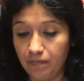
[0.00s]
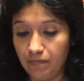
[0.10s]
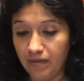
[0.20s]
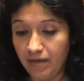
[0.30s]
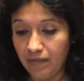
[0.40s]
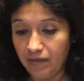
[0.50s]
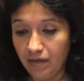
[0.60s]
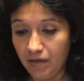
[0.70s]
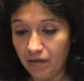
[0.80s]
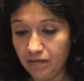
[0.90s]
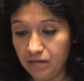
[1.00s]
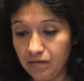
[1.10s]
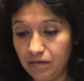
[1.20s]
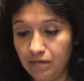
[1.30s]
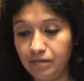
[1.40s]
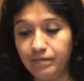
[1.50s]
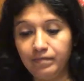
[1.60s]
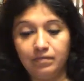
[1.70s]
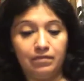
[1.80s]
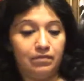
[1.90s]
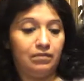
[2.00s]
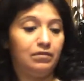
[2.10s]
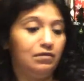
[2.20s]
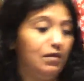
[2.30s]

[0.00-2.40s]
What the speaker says: But yeah, thanks. It